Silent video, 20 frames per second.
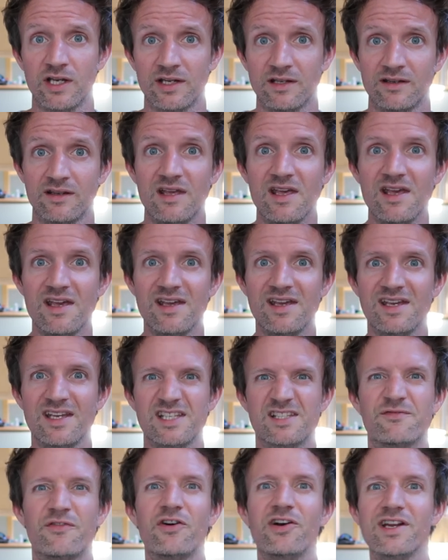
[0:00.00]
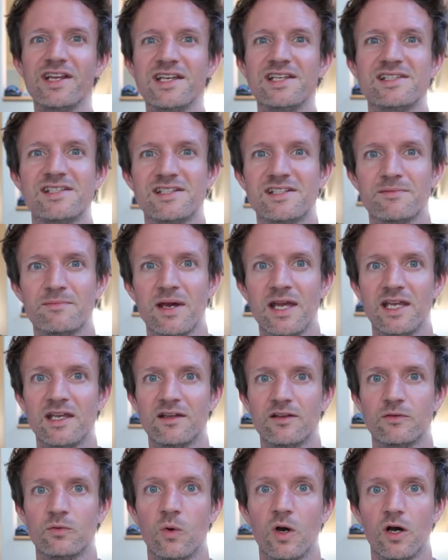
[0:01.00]
and it's very easy to make
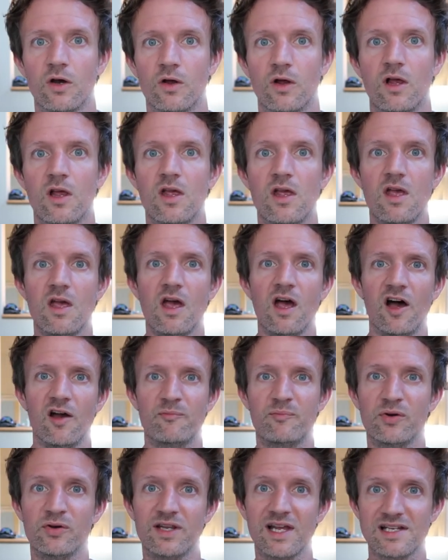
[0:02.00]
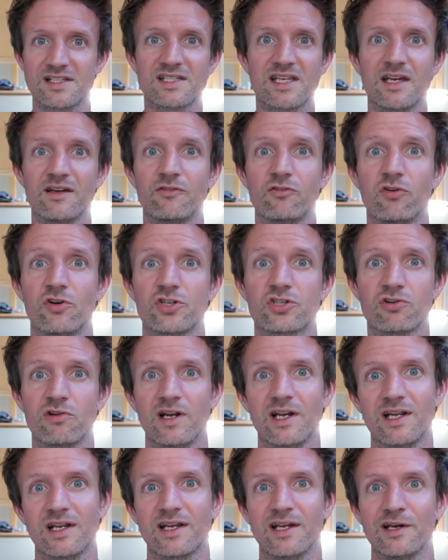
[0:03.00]
as well. I've put that together on
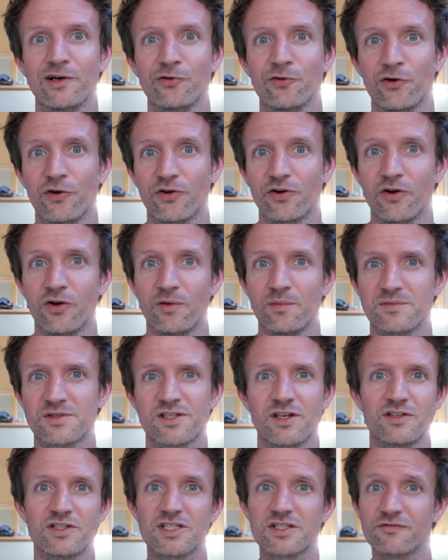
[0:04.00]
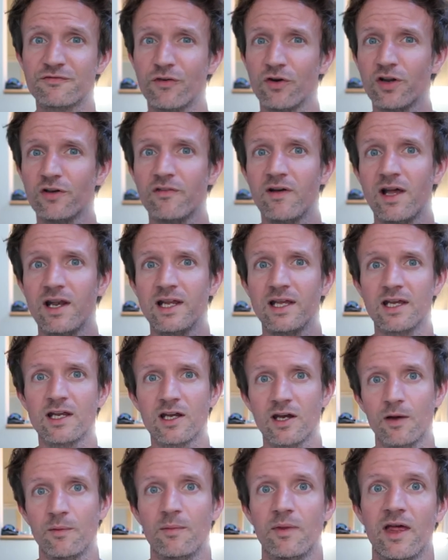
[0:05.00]
trailandkale.com, so just follow that
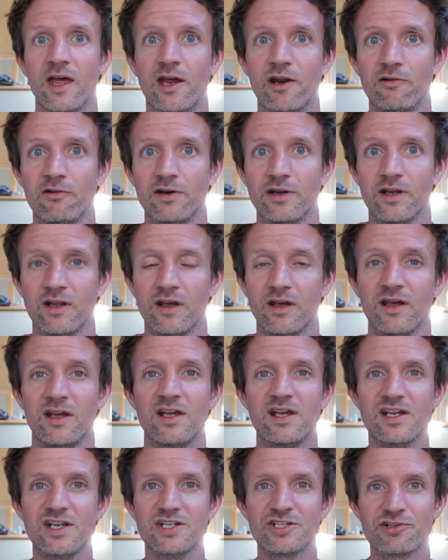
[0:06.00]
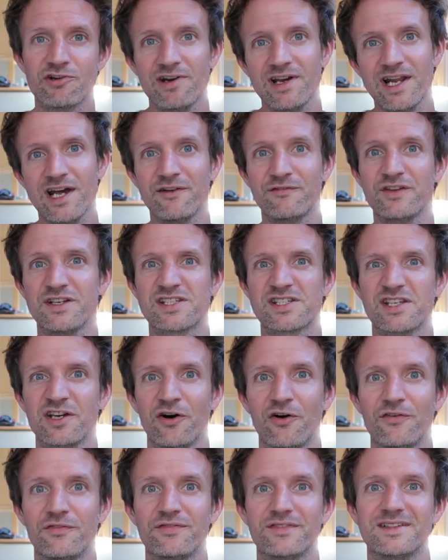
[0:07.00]
link up there and try it out for
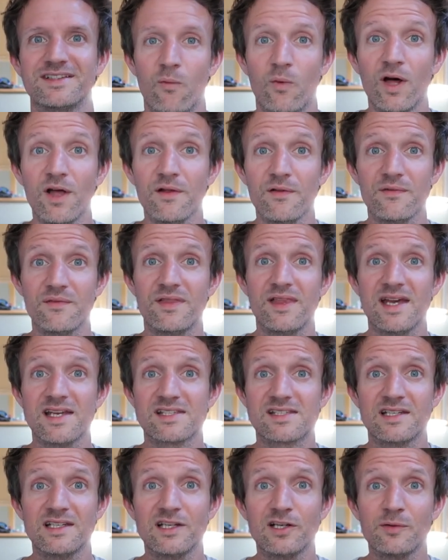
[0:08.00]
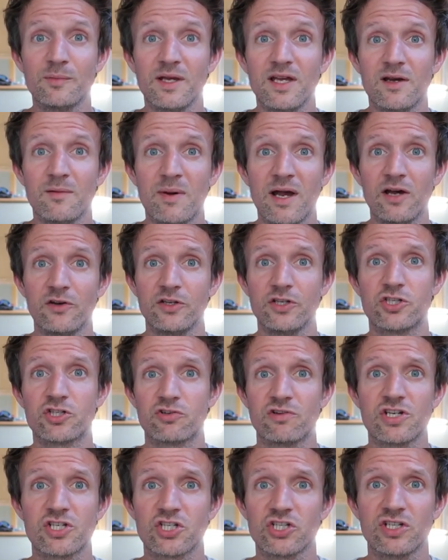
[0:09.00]
yourself. Well, that's a little bit about
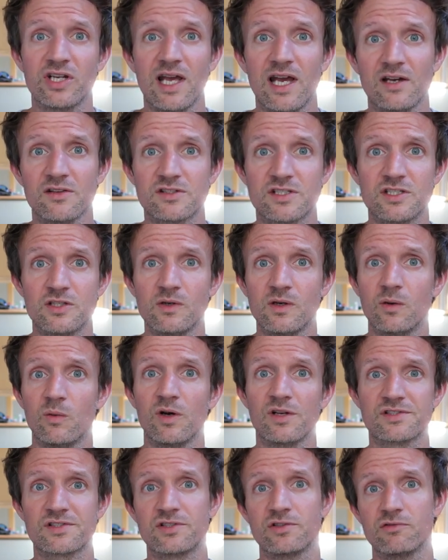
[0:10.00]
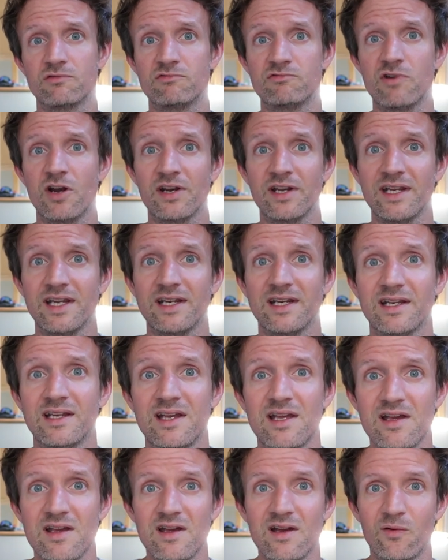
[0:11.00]
nutrition, how to do it whilst you're
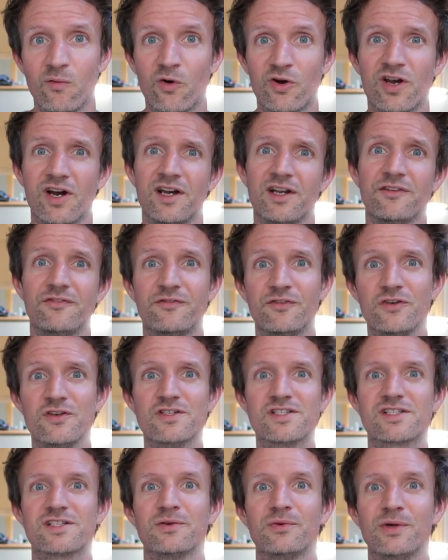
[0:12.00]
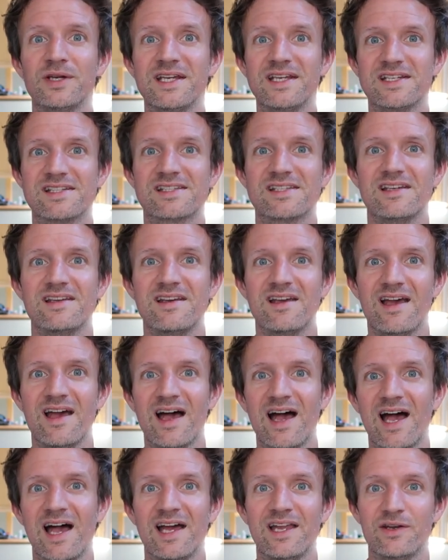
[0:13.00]
running, what kind of foods to eat,
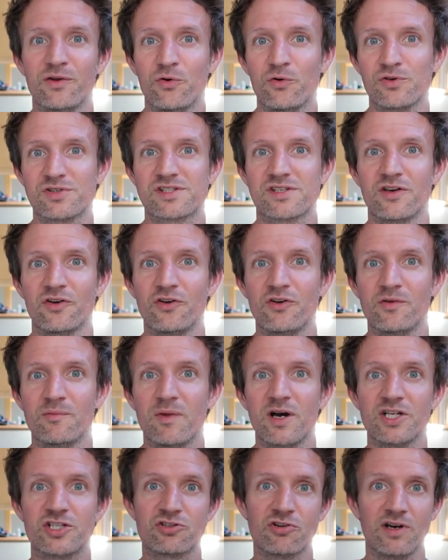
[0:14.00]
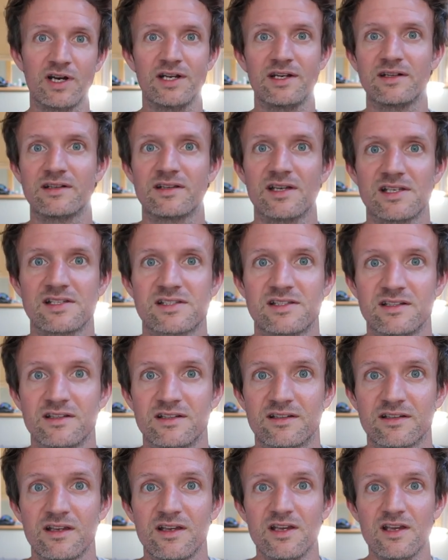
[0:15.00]
and also my tried and
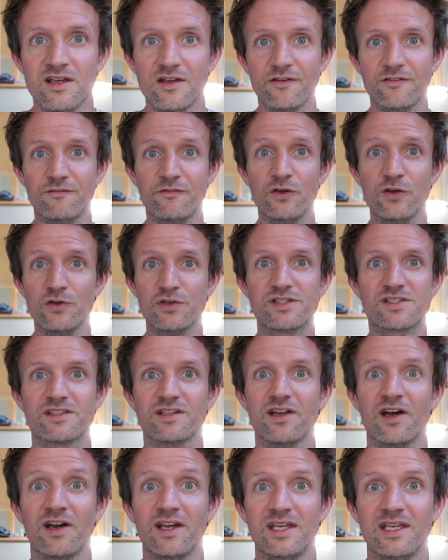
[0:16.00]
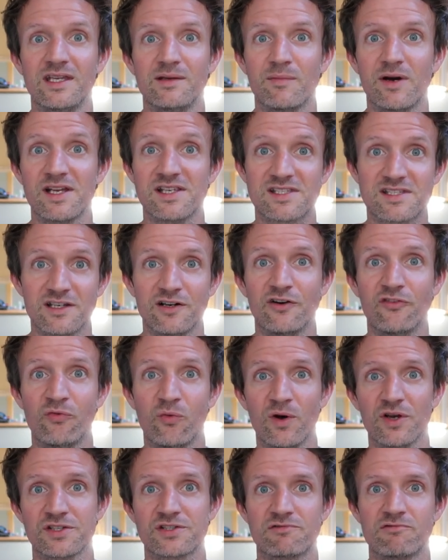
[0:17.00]
tested foods that I eat myself
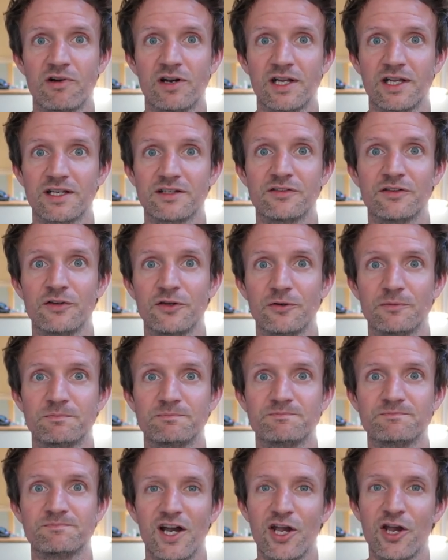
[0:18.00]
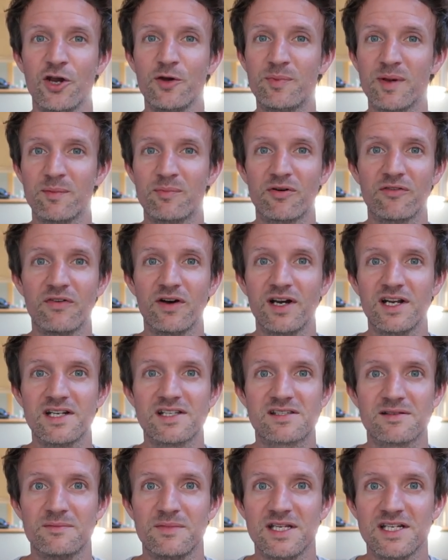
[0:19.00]
whilst running too. I hope it provided
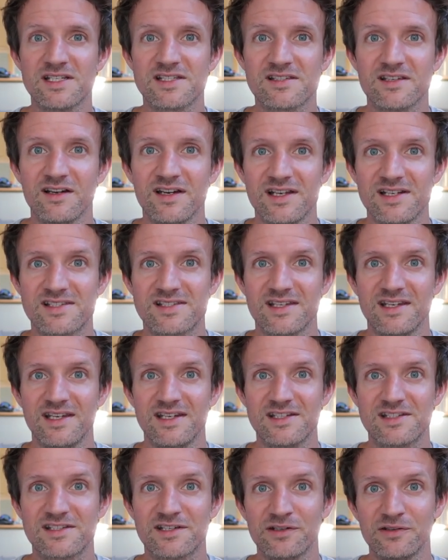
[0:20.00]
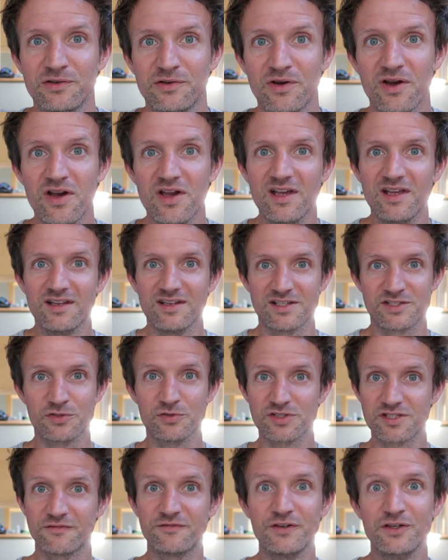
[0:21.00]
some insights into the
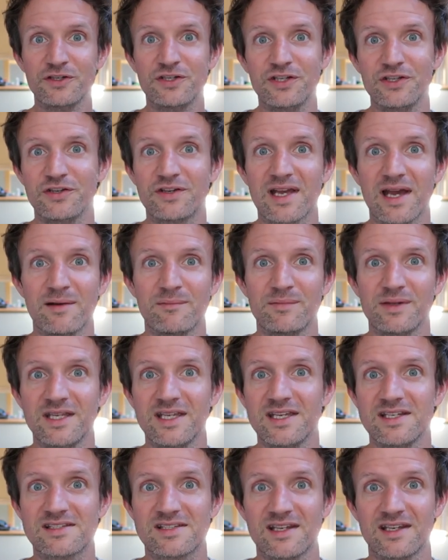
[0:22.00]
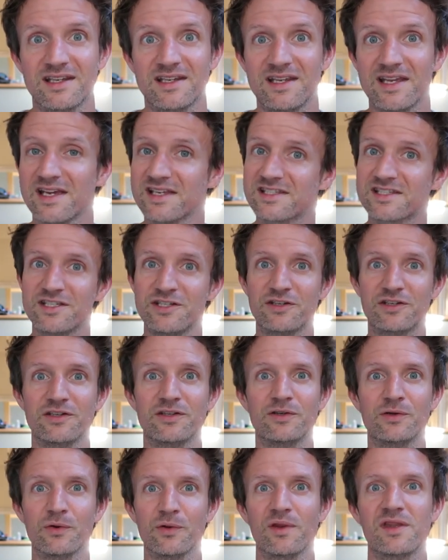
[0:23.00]
sorts of food that you can be eating. Yes, you can
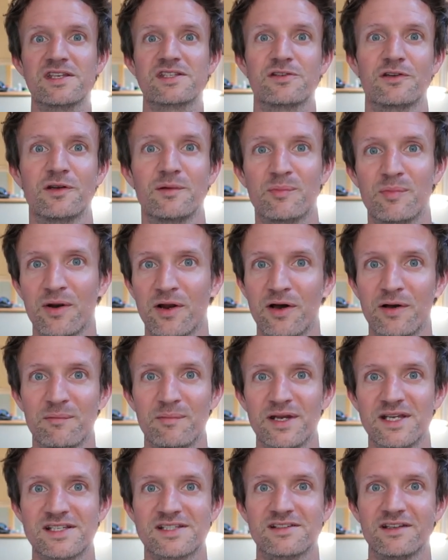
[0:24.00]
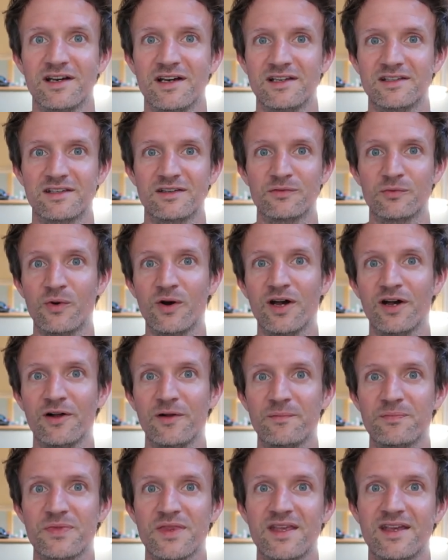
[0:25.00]
do all this on a plant-based diet as
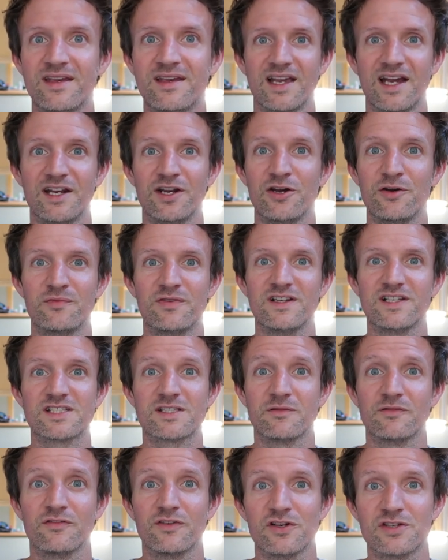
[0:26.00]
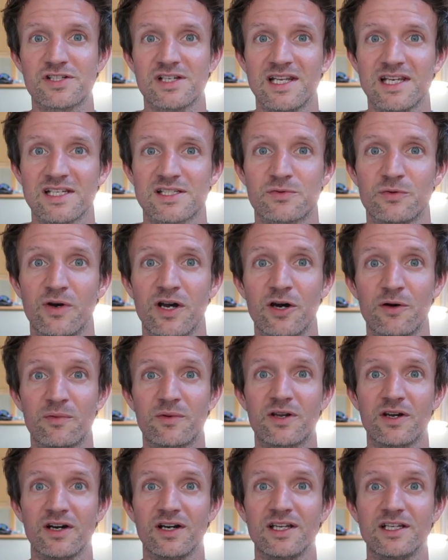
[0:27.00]
well. And hopefully some of those links will
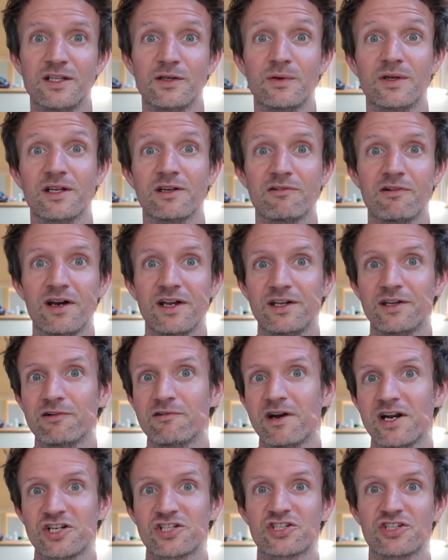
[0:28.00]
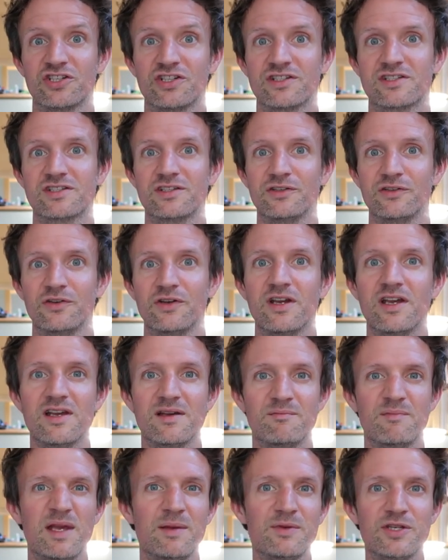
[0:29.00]
help guide you in the right direction to
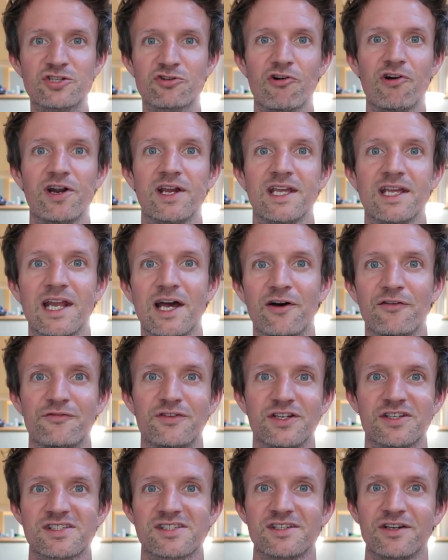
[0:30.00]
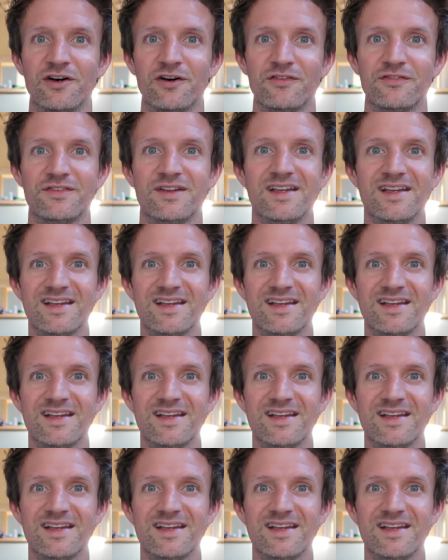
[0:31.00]
maybe trying it out for yourself.